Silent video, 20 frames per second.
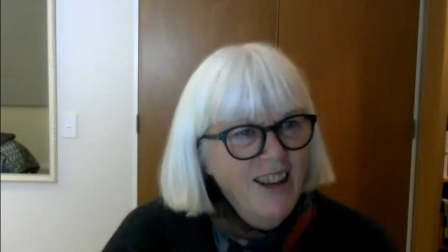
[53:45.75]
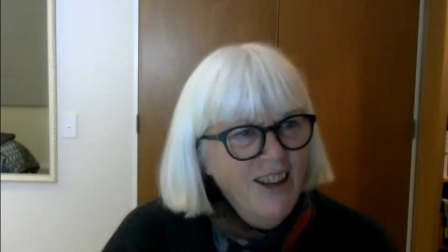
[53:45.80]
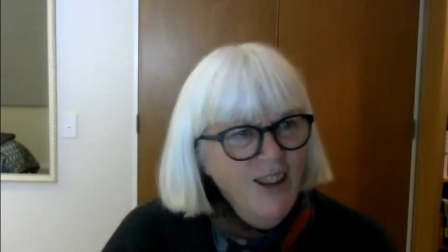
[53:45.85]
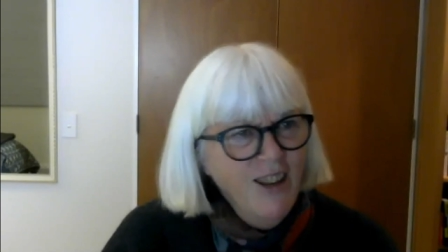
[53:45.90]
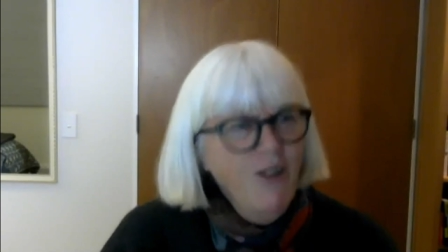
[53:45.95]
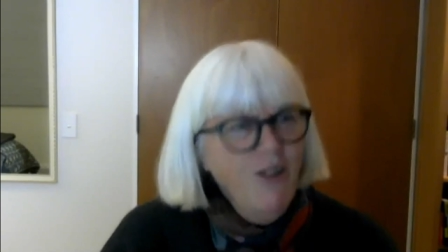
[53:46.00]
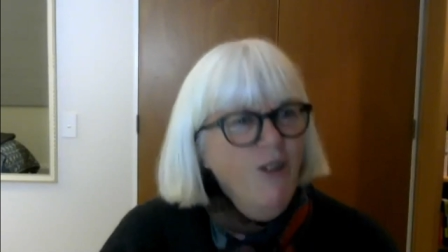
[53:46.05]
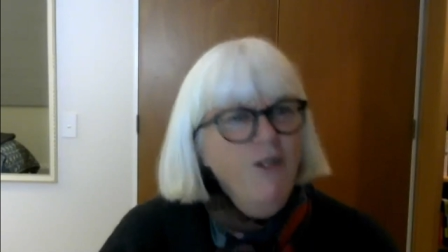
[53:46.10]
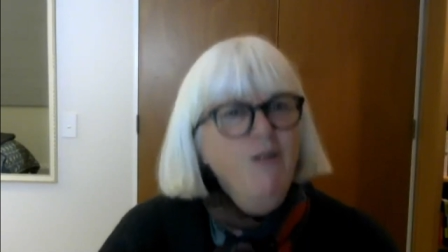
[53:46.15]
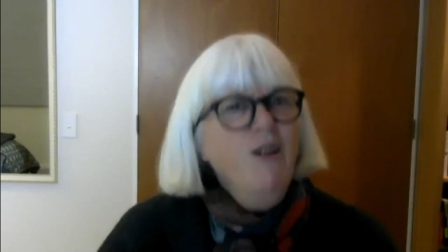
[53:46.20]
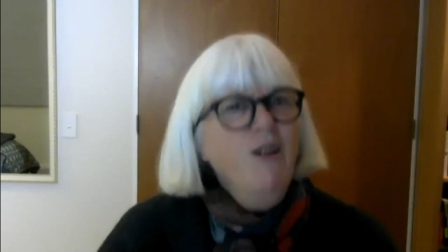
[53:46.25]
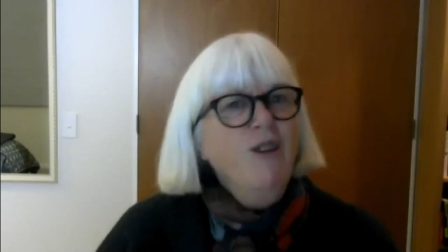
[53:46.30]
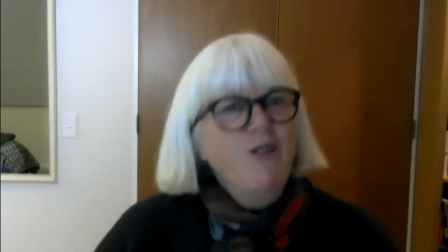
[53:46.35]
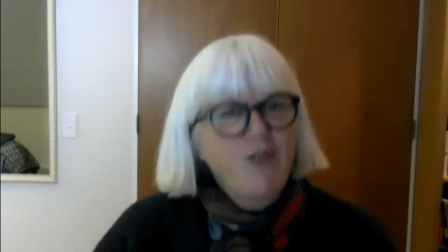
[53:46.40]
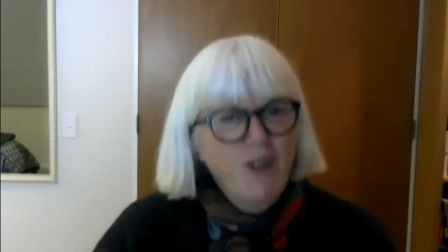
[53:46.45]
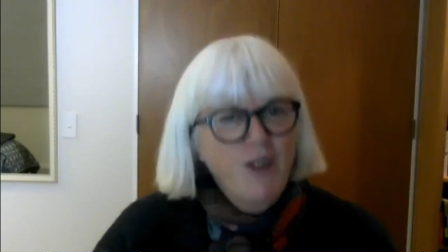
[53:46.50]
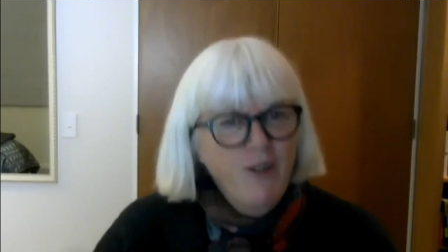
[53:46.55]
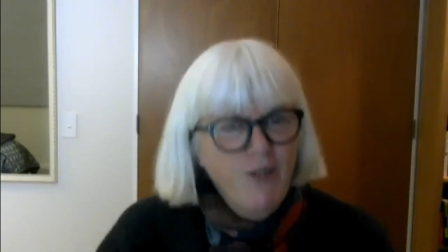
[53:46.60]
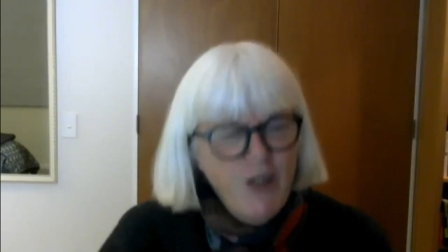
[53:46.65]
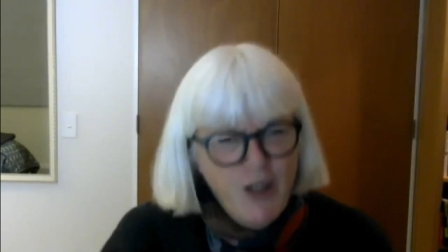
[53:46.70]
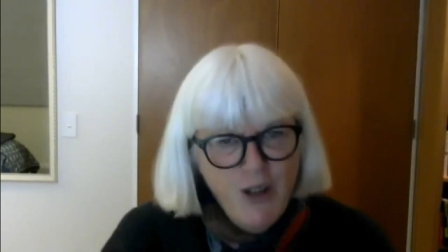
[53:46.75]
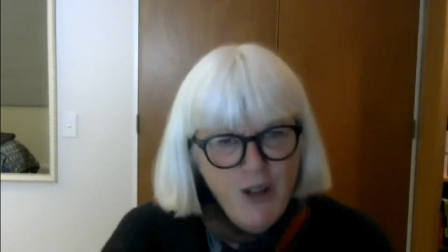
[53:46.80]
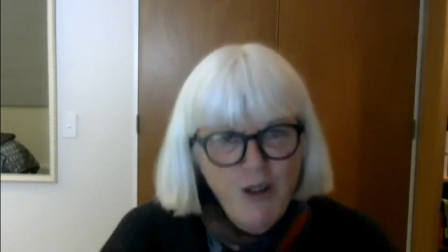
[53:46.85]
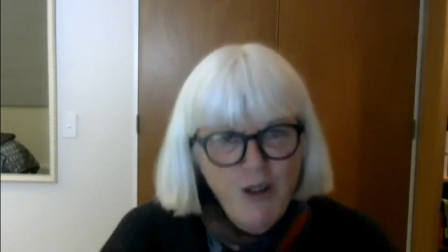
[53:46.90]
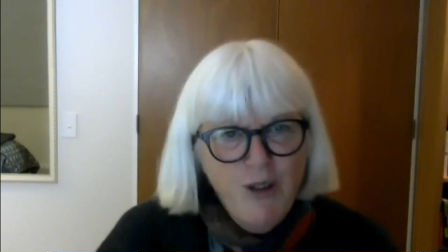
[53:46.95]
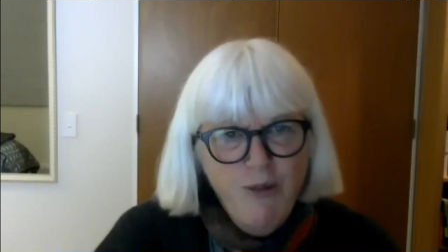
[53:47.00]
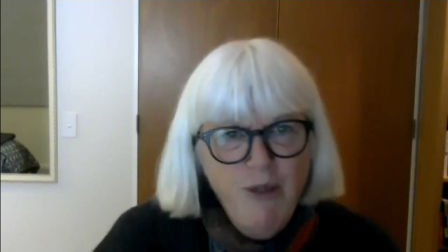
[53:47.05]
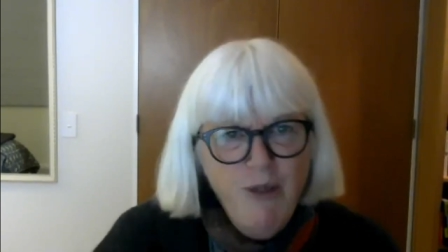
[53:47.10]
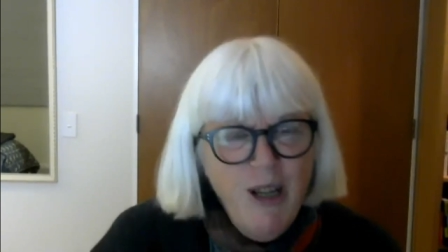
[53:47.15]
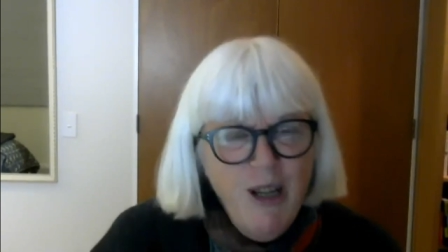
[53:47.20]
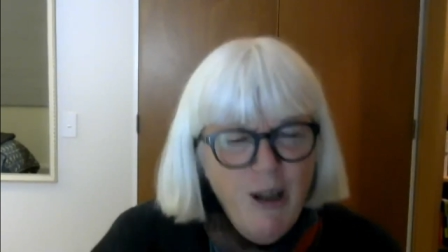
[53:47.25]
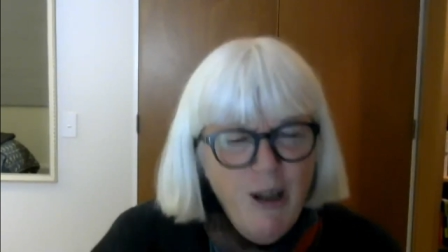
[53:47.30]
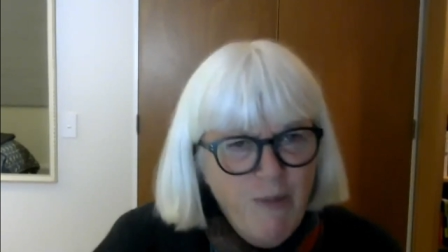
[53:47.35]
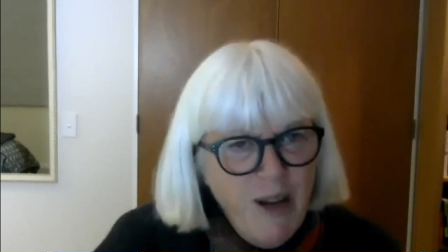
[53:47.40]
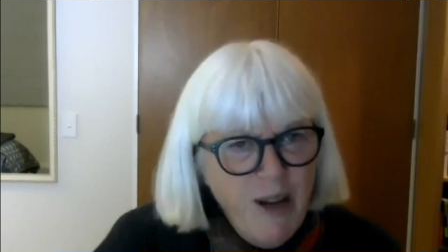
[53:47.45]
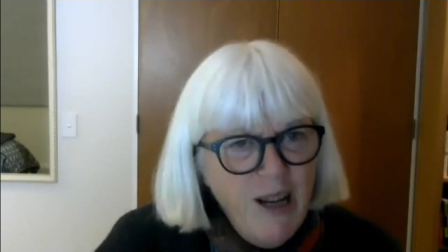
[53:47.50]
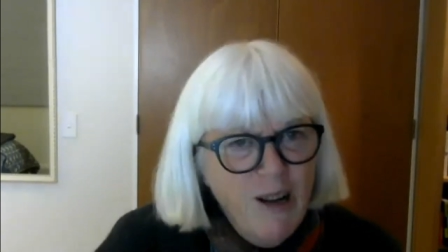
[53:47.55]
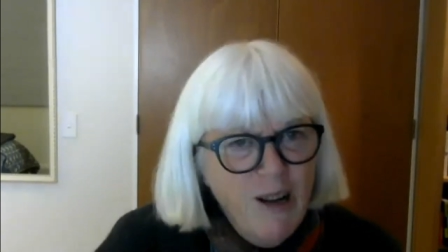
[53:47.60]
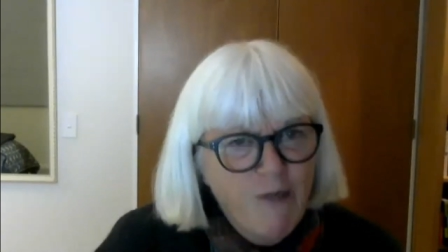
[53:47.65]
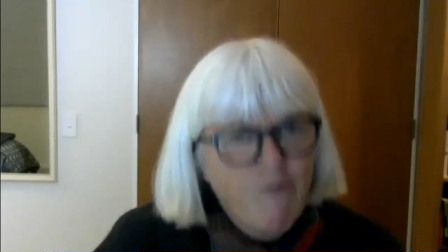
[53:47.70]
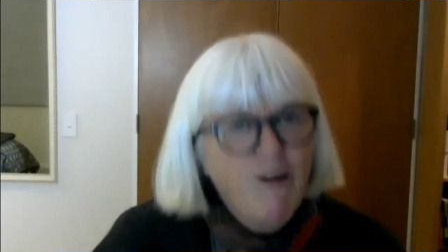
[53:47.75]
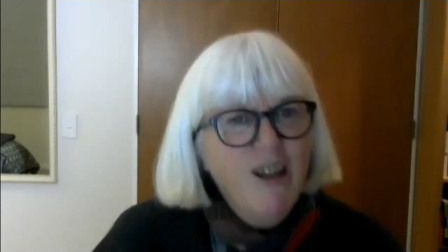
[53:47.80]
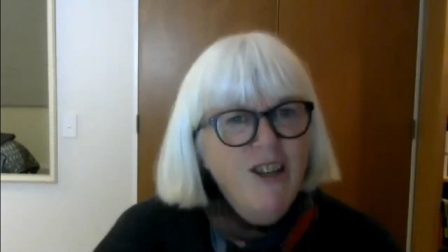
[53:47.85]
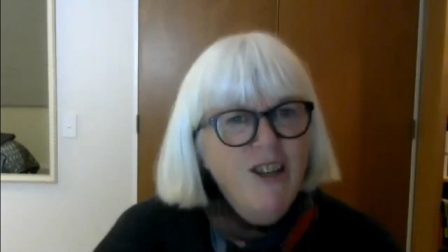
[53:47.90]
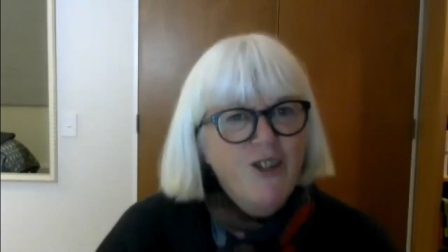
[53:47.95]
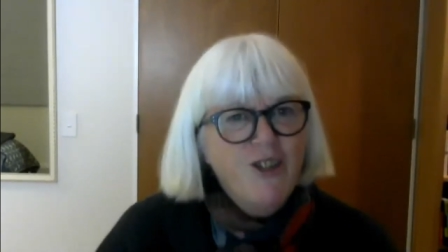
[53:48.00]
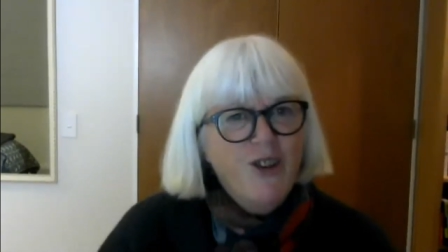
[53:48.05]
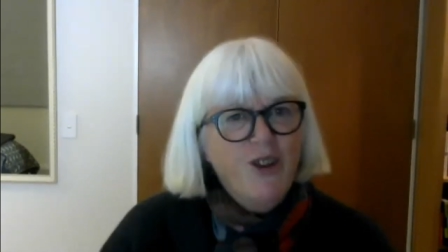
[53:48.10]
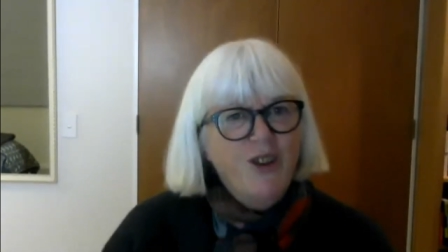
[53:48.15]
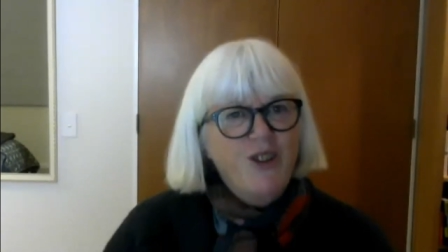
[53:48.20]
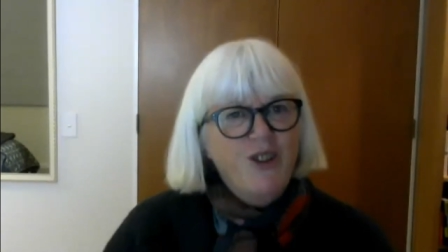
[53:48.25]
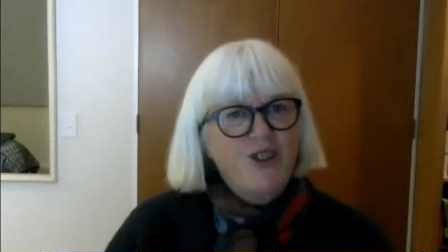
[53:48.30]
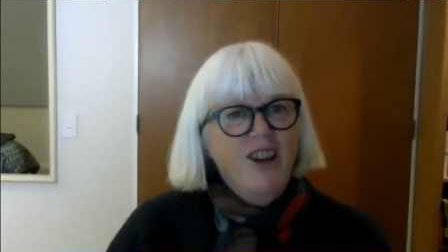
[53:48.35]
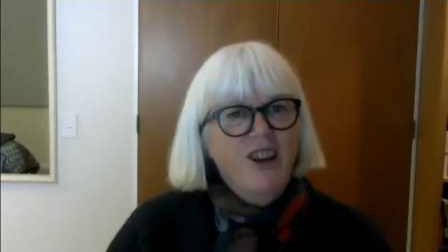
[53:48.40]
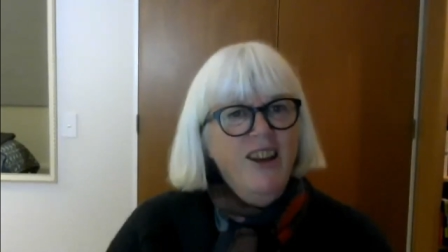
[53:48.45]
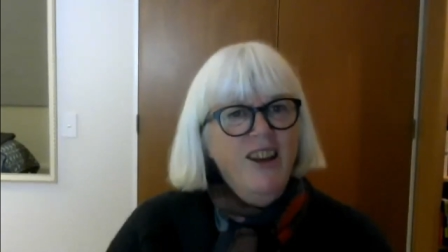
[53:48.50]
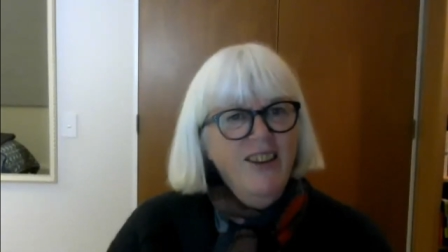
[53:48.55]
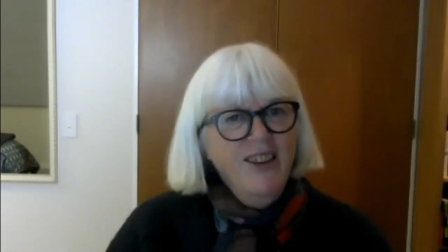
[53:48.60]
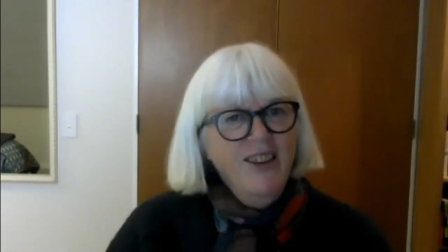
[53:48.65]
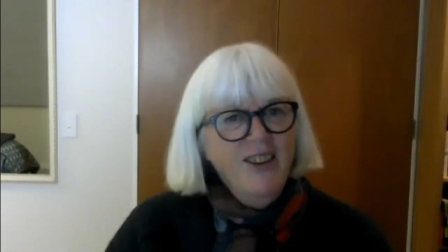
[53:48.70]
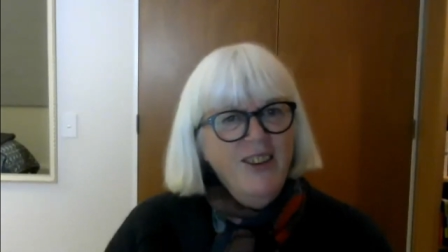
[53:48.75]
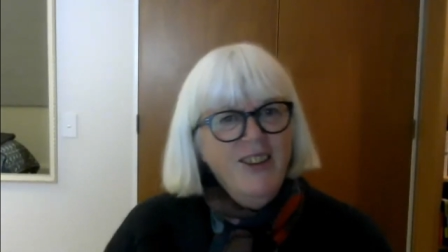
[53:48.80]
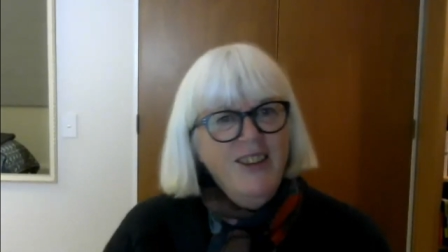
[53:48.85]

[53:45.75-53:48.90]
You're not a service user when you're being a researcher.